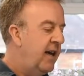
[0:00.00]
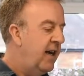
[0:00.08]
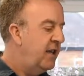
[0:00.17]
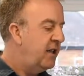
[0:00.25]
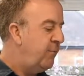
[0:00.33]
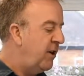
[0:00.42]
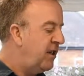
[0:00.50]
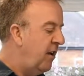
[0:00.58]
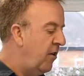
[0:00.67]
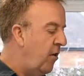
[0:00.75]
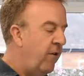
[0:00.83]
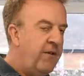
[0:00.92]
an
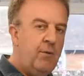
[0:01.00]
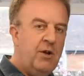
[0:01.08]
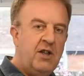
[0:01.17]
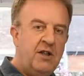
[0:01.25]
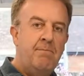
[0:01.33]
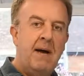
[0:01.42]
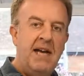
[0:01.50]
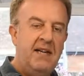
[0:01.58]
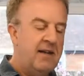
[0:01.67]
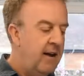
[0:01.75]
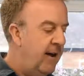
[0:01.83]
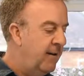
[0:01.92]
espresso coffee which is
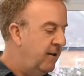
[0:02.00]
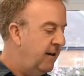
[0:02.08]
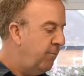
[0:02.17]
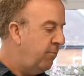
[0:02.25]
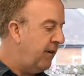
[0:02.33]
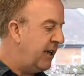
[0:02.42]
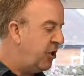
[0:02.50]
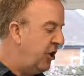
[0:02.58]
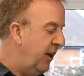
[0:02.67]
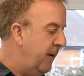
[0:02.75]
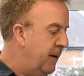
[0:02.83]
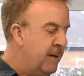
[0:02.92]
made under pressure.